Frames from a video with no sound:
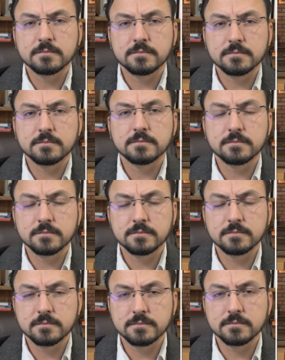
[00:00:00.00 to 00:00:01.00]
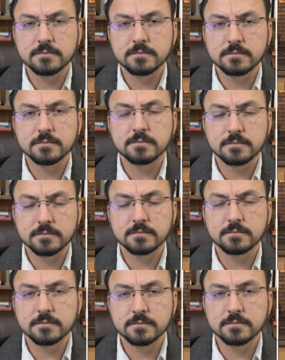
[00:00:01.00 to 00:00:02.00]

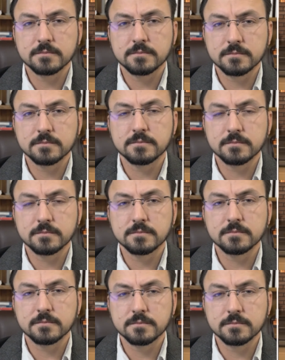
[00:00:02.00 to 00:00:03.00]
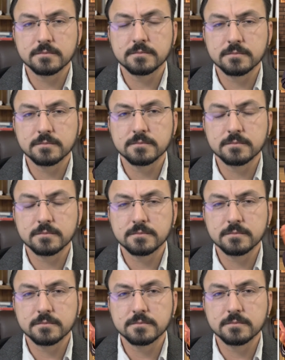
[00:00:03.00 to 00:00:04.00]

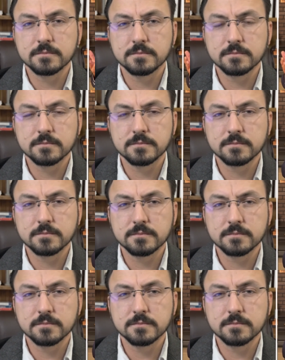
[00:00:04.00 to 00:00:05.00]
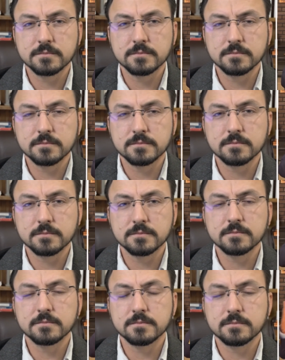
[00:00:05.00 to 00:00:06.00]

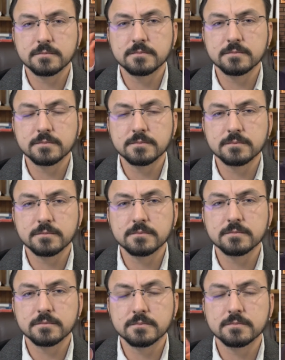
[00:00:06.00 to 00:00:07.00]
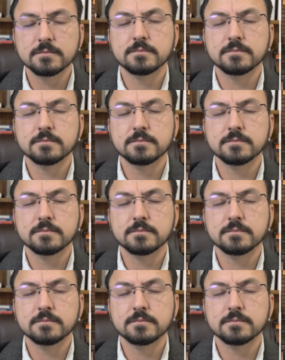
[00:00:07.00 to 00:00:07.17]
This person isn't speaking.